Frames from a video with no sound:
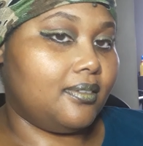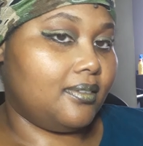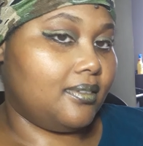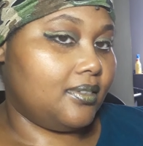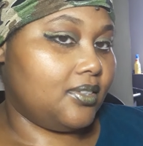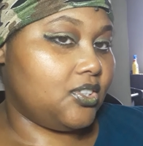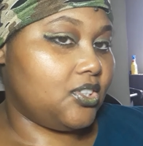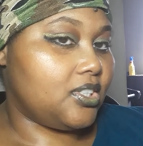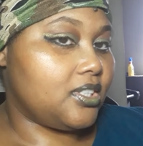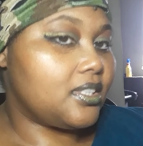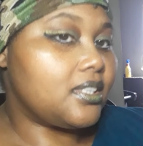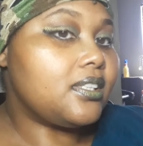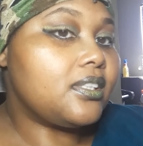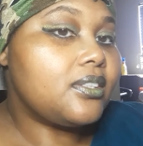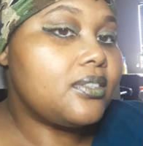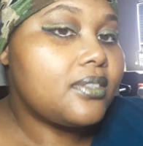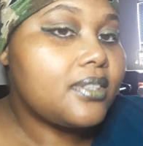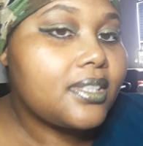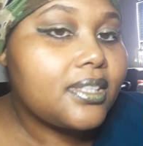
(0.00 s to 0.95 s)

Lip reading: It's just a little